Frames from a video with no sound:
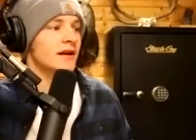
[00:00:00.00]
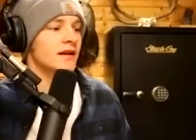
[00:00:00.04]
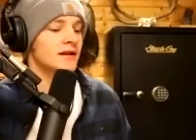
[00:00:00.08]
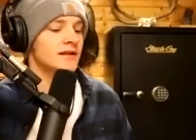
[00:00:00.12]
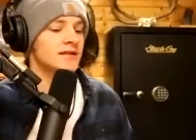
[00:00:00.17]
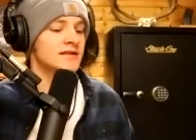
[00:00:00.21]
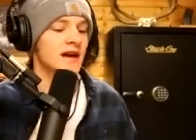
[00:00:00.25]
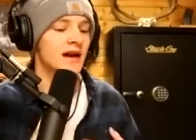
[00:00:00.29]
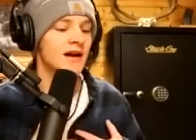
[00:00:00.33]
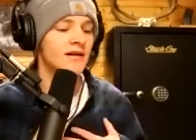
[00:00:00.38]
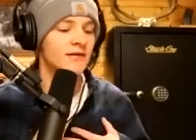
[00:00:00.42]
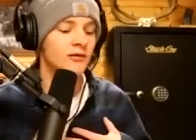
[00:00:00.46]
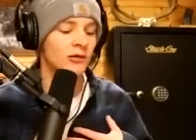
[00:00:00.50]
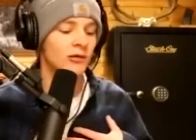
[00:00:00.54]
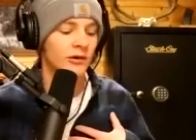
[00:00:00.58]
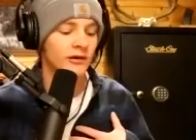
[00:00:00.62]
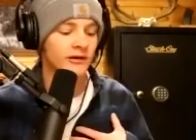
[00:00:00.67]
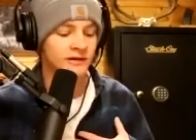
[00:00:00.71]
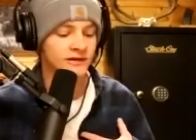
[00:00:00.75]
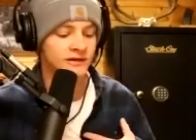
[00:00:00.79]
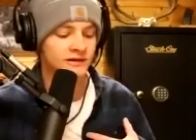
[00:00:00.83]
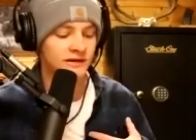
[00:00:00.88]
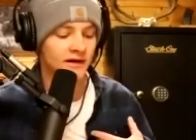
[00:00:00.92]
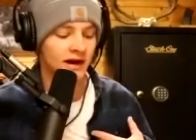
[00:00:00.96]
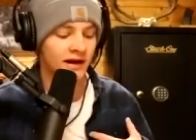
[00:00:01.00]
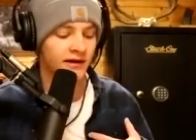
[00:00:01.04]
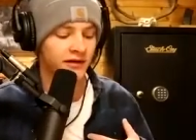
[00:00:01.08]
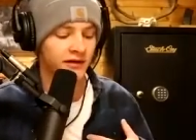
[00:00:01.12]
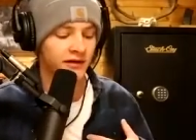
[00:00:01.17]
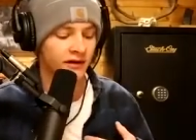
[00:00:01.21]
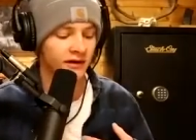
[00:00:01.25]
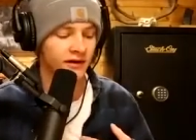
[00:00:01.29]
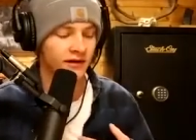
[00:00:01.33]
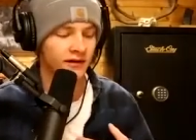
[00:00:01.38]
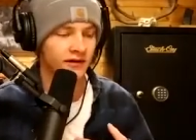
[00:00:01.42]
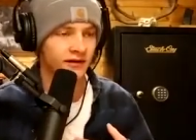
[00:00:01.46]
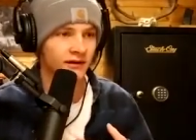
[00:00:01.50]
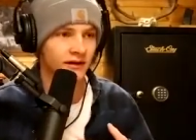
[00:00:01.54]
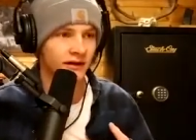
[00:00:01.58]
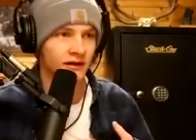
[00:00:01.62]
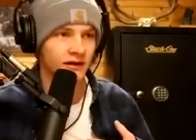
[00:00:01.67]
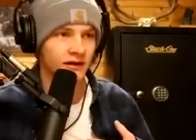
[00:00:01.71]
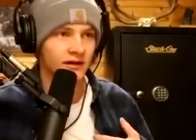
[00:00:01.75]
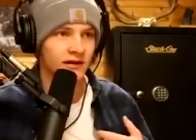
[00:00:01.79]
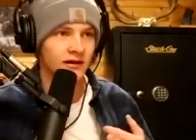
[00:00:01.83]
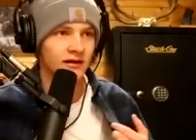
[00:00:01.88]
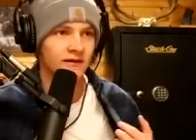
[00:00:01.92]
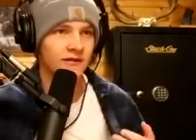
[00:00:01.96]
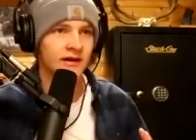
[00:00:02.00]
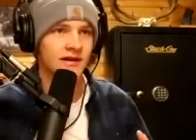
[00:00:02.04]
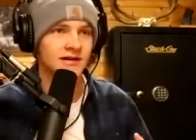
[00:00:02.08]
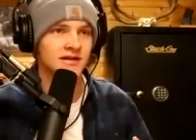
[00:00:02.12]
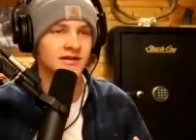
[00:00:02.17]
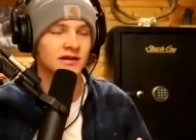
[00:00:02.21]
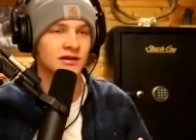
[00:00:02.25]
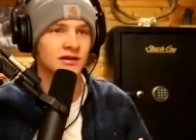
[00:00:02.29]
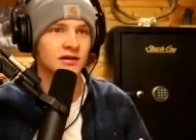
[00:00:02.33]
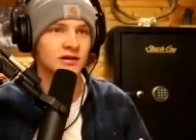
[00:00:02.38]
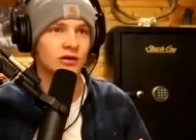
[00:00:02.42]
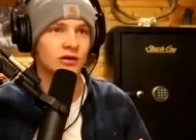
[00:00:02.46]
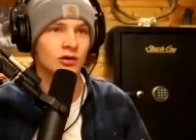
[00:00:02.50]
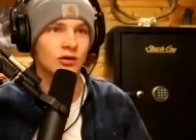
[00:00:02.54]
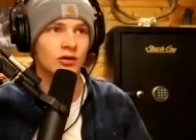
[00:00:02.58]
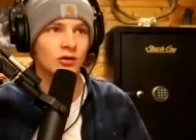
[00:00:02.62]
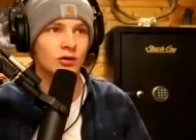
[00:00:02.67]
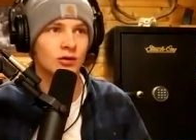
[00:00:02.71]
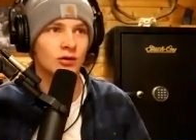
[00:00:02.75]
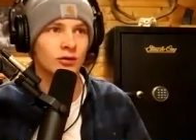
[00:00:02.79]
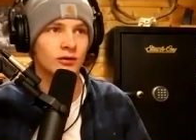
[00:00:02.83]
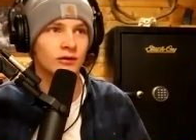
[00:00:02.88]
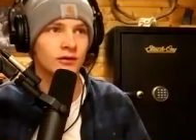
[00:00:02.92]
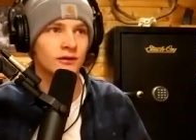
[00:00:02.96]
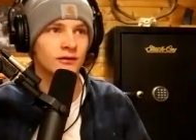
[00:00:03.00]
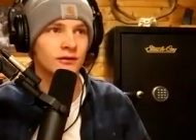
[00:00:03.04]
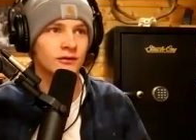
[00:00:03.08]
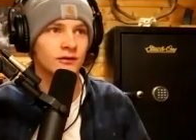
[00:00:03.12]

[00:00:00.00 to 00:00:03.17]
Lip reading: because I thought that investing in gold